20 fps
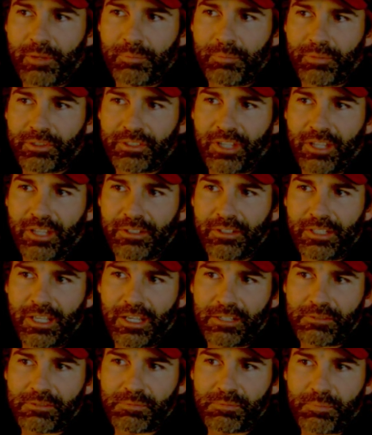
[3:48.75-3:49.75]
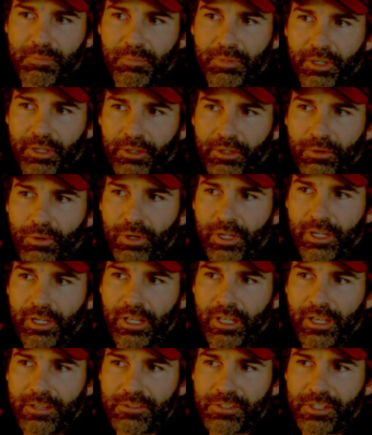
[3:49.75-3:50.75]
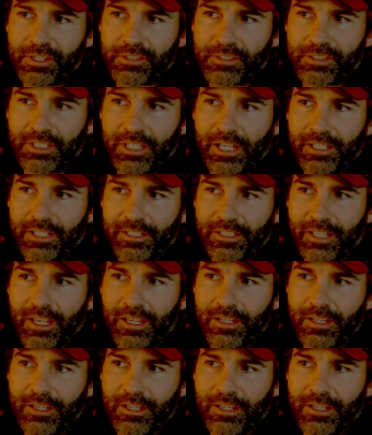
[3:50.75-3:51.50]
Pretend that's Bitcoin at 69K